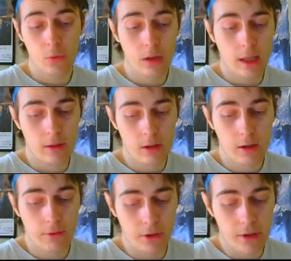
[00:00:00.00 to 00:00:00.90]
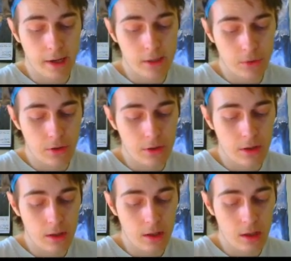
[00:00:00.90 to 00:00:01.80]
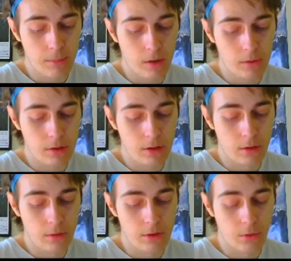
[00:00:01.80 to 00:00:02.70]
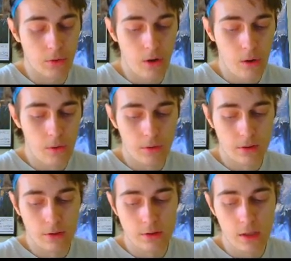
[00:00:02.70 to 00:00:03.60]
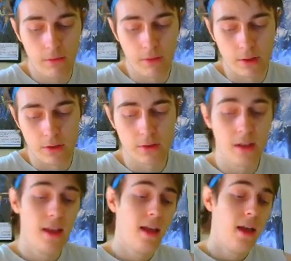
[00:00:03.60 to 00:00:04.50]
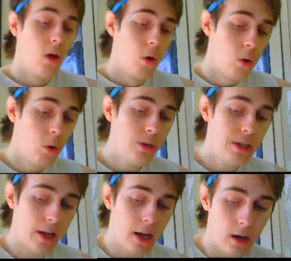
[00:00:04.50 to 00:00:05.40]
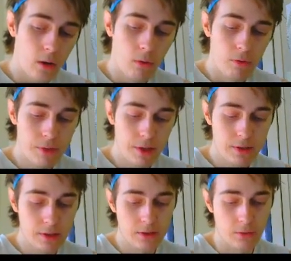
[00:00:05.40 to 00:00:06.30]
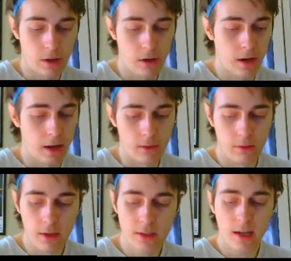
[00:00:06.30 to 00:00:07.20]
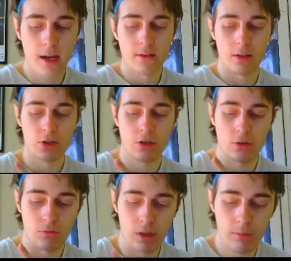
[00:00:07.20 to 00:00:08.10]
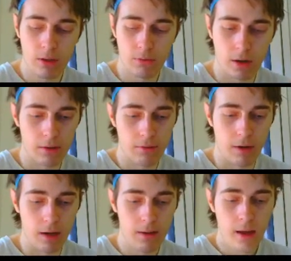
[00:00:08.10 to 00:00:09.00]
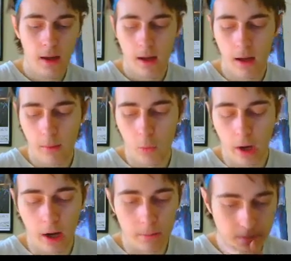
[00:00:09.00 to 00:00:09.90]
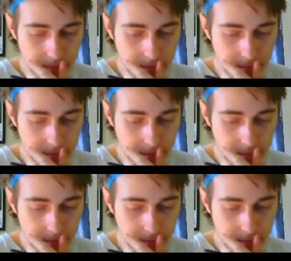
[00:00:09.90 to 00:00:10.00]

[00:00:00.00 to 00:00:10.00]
will look for you guys when you're thinking about, your own defenses. Holy cow, this is a rare guy. This guy is extremely rare to fight. Wow.